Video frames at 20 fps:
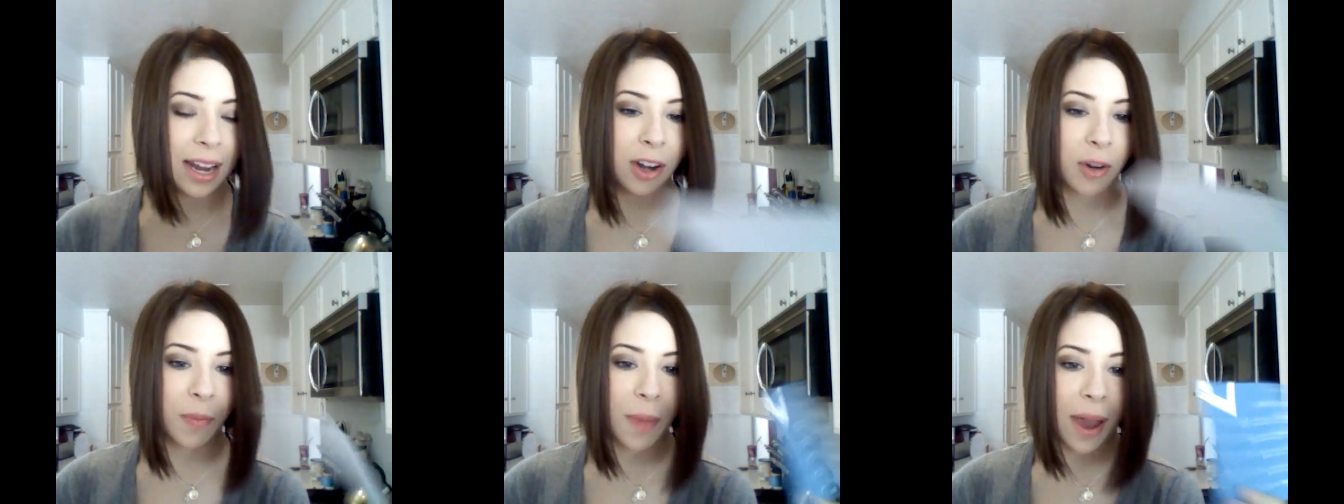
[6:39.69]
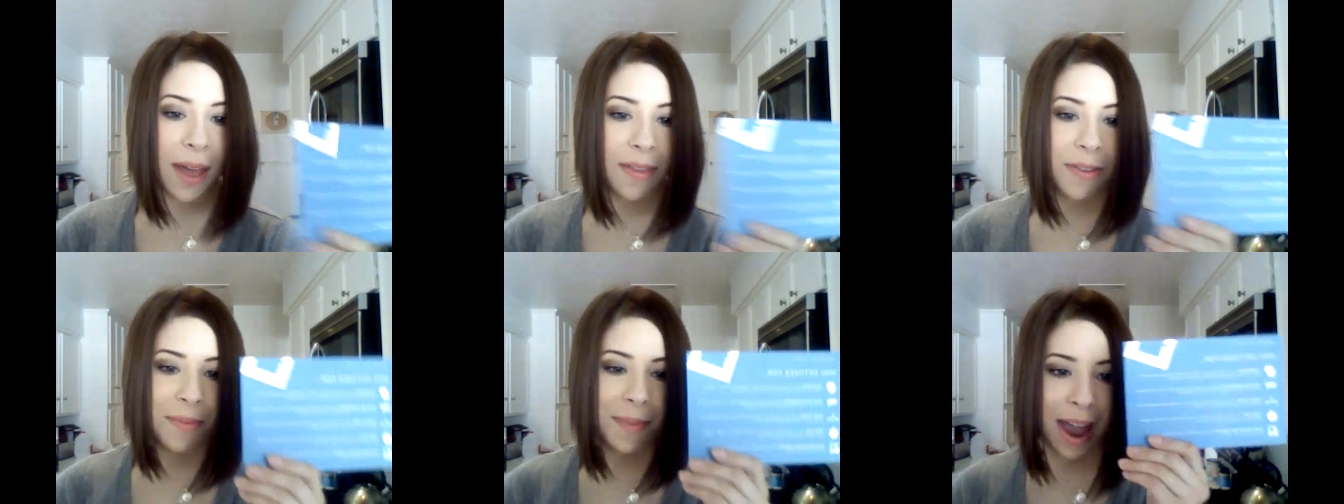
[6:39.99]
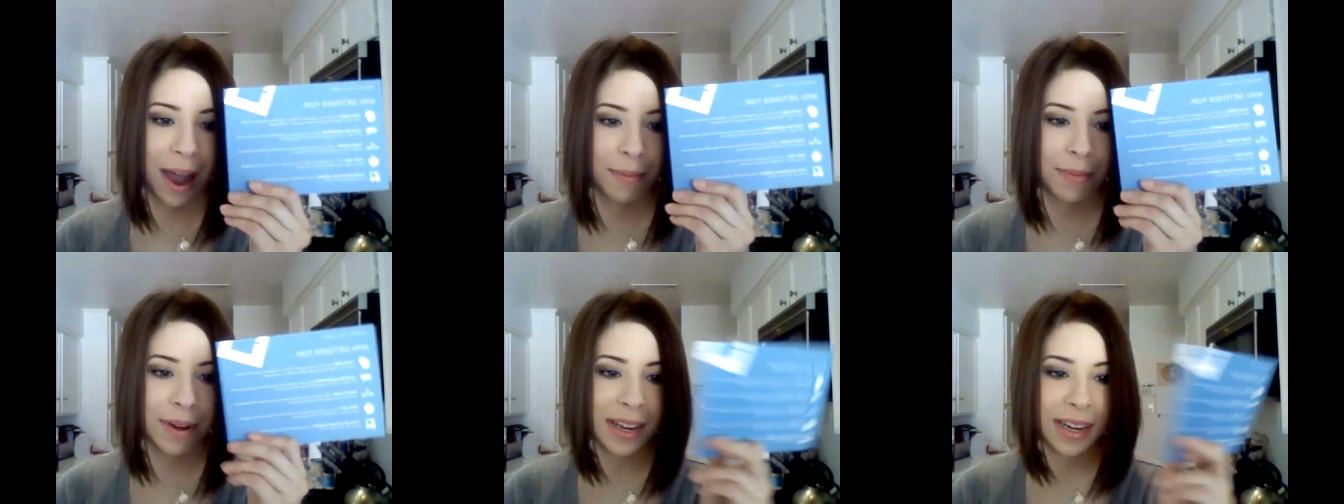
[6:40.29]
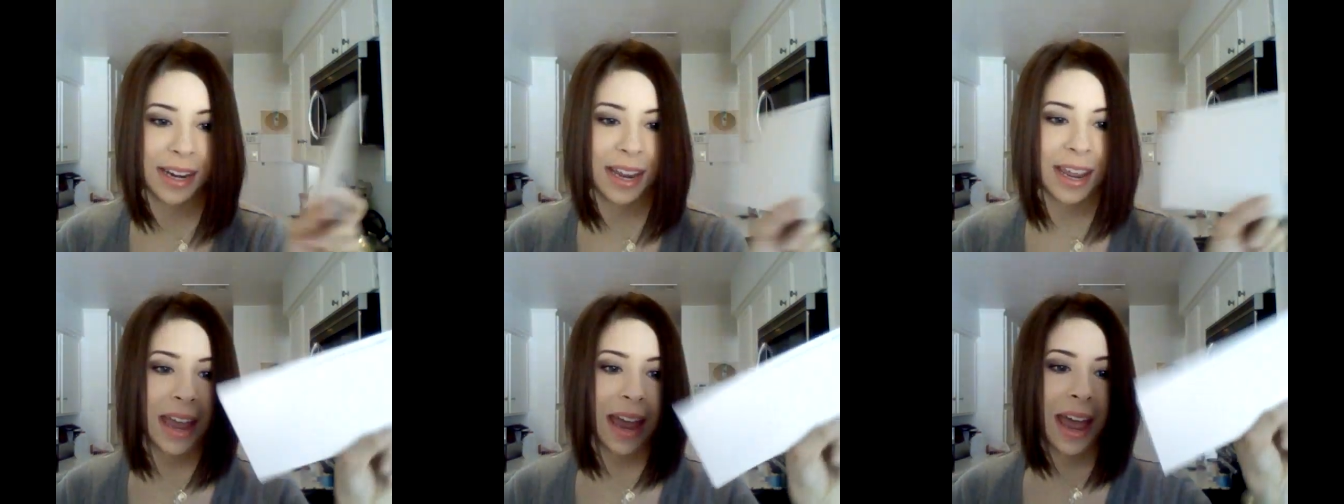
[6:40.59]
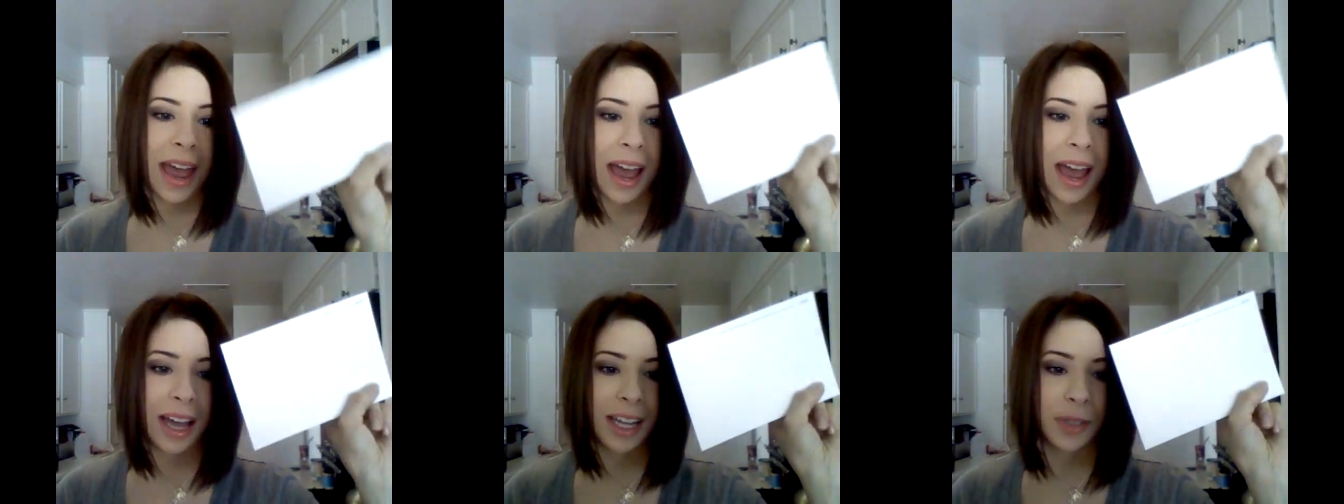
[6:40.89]
and your bathroom cabinet,
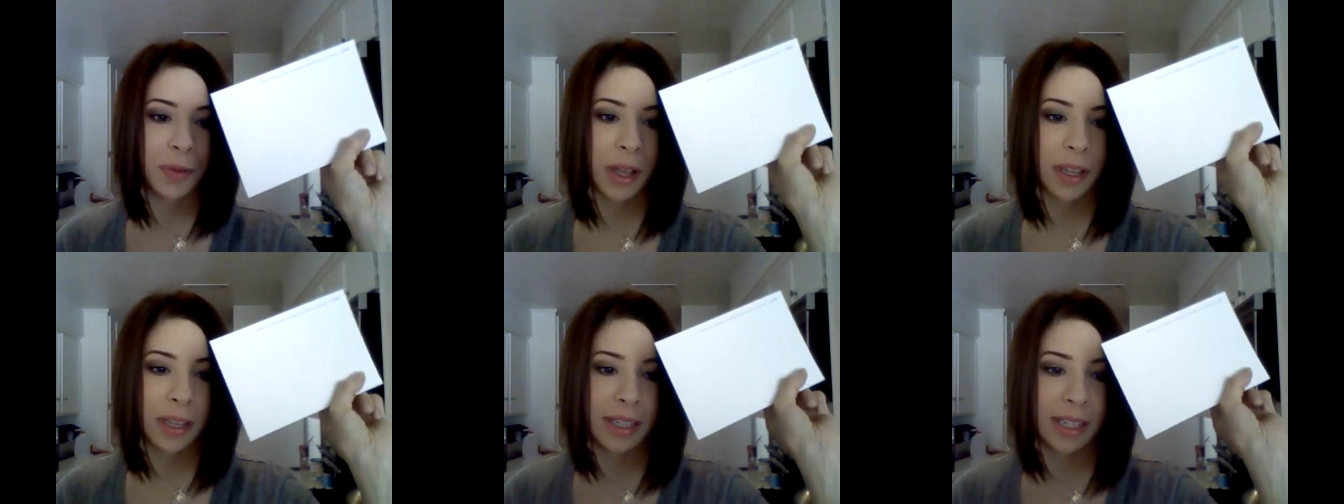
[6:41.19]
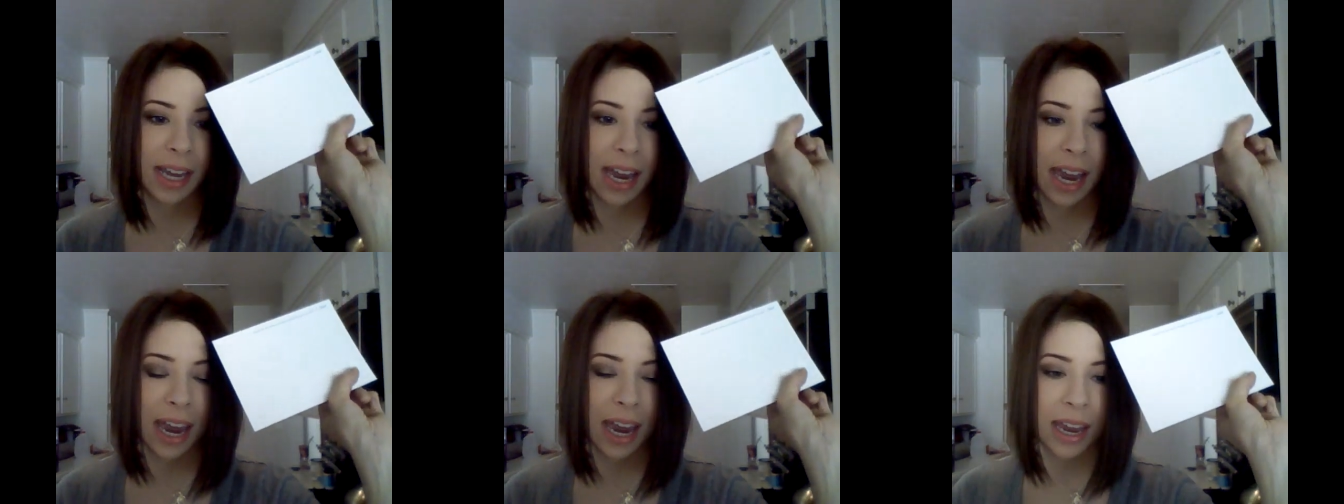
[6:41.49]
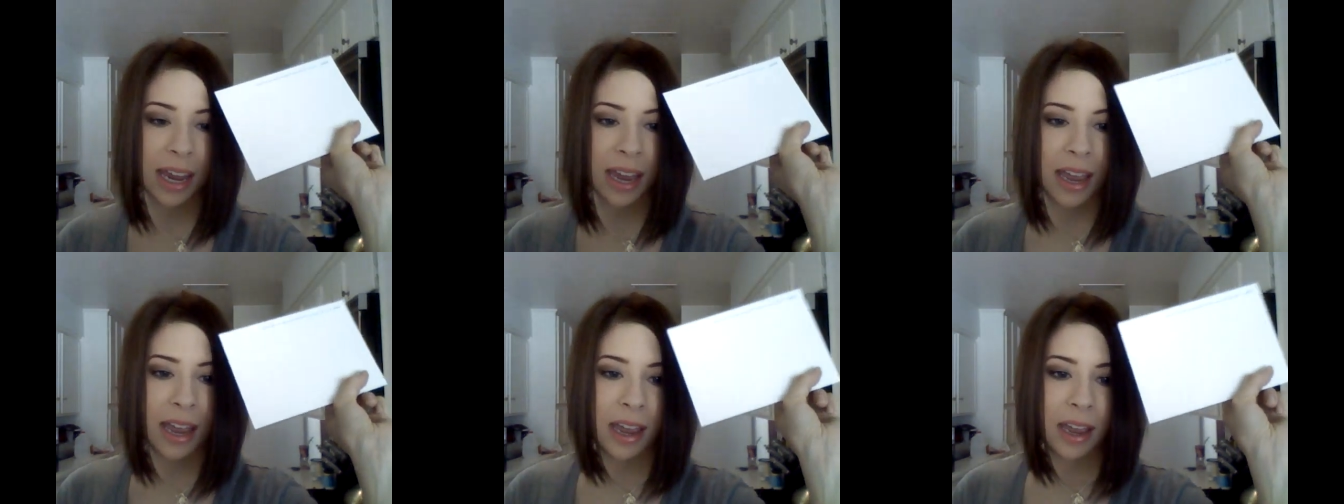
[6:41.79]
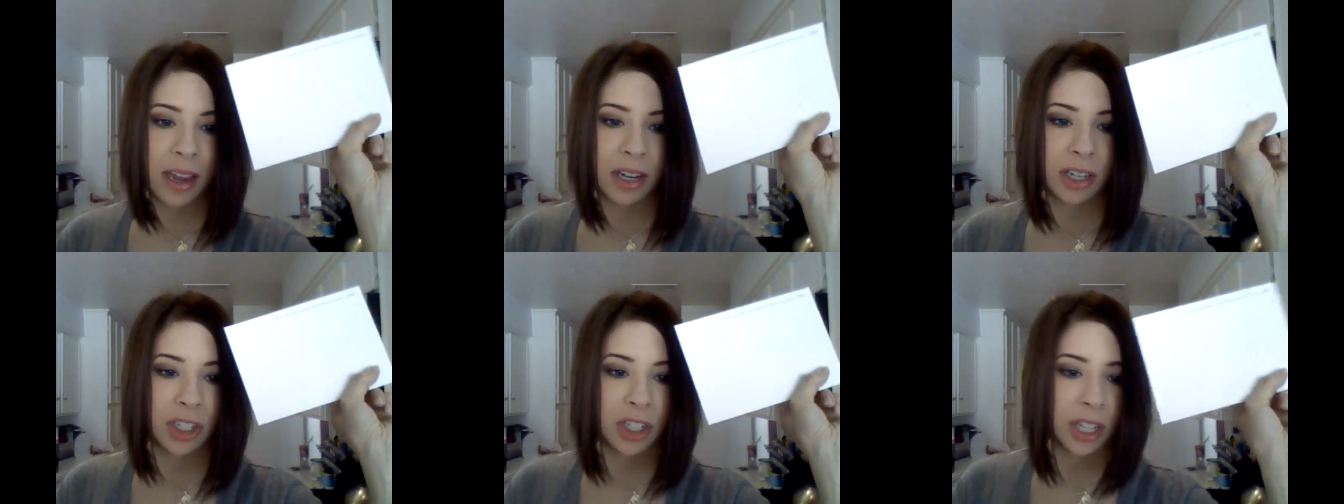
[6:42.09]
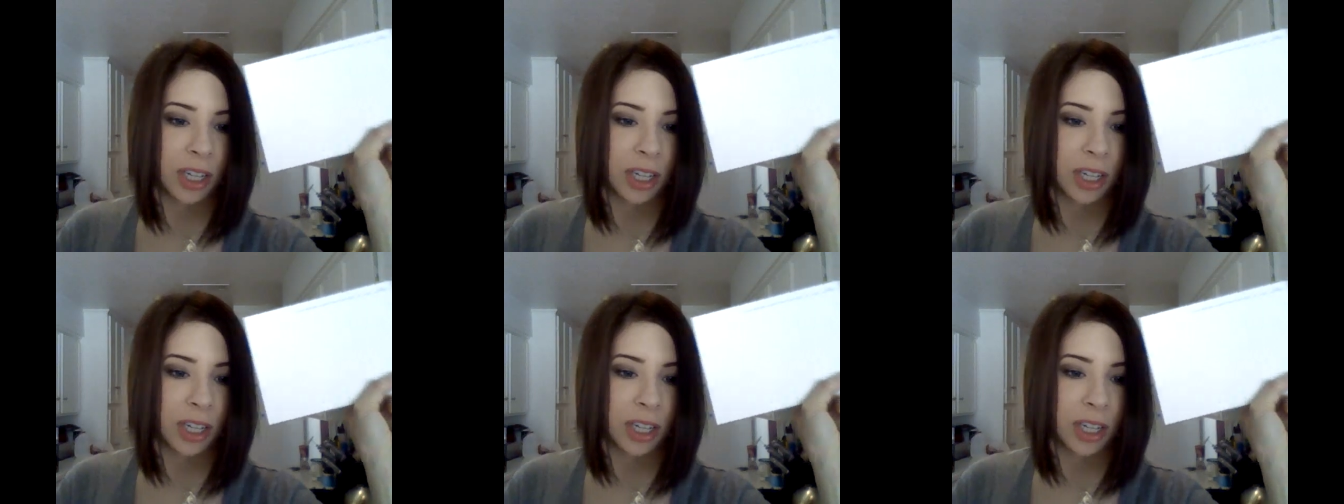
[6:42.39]
as well as a